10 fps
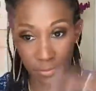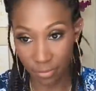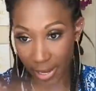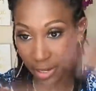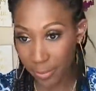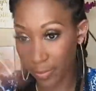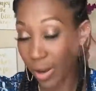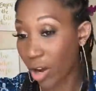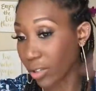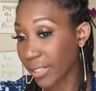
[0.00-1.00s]
makeup
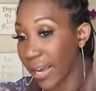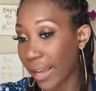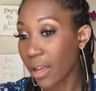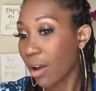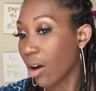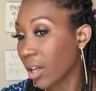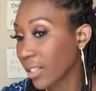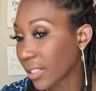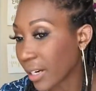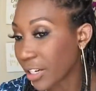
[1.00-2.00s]
all day. All
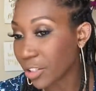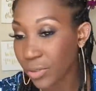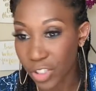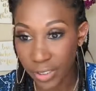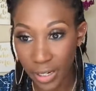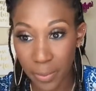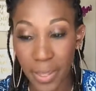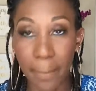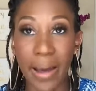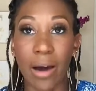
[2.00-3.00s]
it's going to do is just help
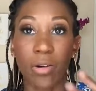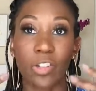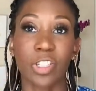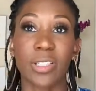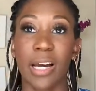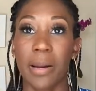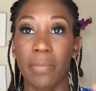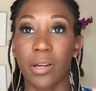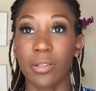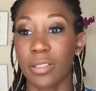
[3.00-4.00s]
that powder just kind of
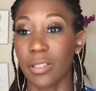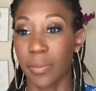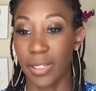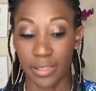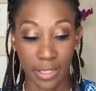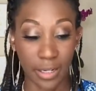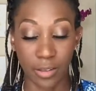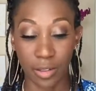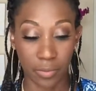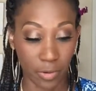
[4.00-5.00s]
melt into my skin
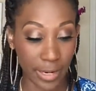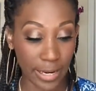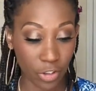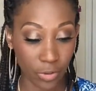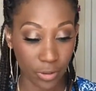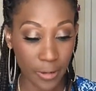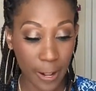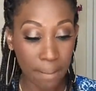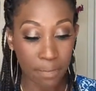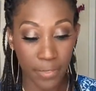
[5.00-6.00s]
and look more natural.
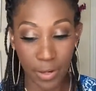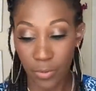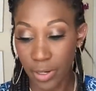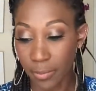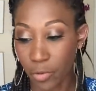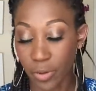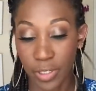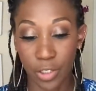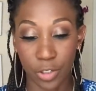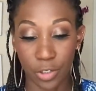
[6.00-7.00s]
Then what I'm going
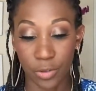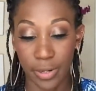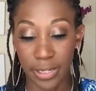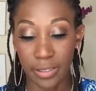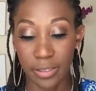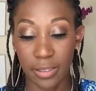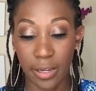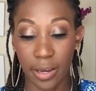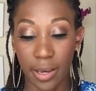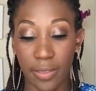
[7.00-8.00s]
to do is
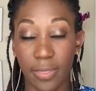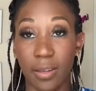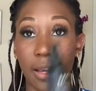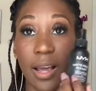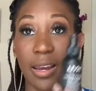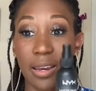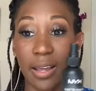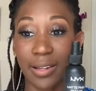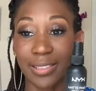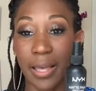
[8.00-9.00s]
take the
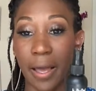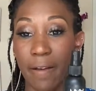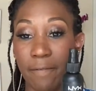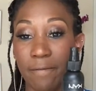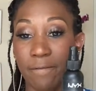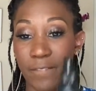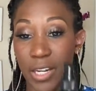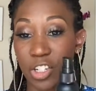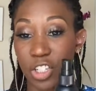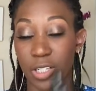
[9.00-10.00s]
NYX
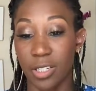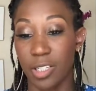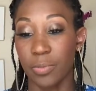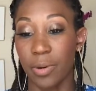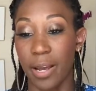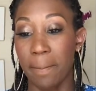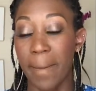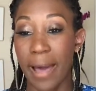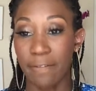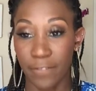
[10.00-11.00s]
finishing spray,
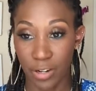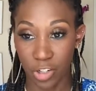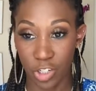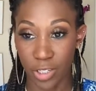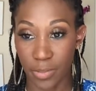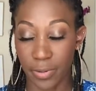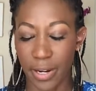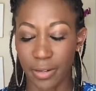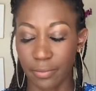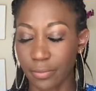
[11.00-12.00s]
matte finishing
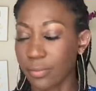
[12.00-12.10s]
spray,